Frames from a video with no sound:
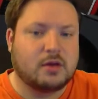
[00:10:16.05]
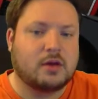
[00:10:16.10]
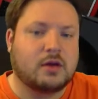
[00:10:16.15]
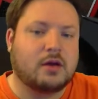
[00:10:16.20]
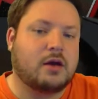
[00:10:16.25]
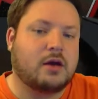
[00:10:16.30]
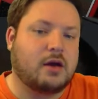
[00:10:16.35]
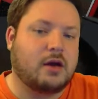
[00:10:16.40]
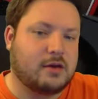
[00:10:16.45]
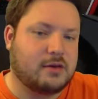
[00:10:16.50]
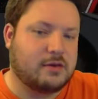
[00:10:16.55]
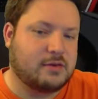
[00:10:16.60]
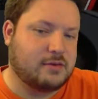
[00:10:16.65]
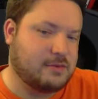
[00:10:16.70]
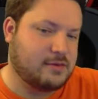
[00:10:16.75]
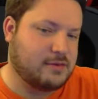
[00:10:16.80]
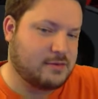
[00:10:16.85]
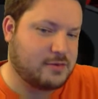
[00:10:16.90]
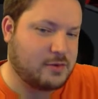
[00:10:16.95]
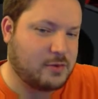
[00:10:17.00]
Ah,
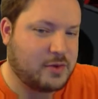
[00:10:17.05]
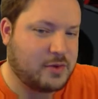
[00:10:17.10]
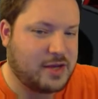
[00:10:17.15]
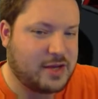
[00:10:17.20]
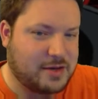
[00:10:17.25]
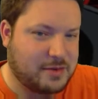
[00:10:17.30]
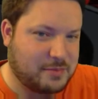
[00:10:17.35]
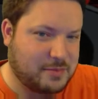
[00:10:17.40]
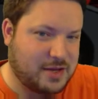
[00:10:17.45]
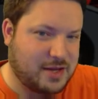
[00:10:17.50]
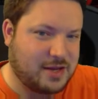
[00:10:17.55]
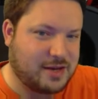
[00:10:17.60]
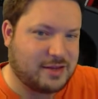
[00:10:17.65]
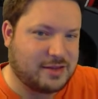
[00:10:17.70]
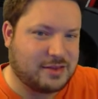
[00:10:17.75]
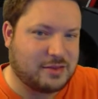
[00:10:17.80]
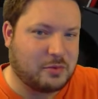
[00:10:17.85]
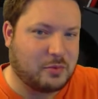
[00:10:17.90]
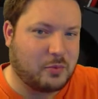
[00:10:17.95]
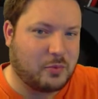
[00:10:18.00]
so we end up
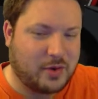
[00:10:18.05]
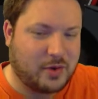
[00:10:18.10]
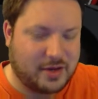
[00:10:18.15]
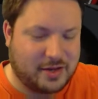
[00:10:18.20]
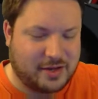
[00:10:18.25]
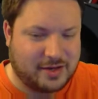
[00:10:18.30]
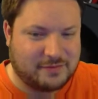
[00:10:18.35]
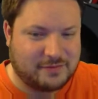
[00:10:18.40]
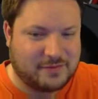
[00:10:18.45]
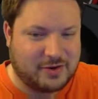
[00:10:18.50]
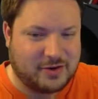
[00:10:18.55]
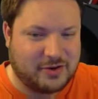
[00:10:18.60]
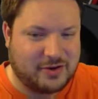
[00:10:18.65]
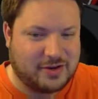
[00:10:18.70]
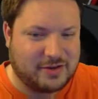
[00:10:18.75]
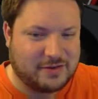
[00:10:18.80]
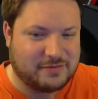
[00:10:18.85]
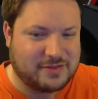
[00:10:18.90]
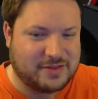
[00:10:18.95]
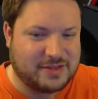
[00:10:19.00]
getting the white variant of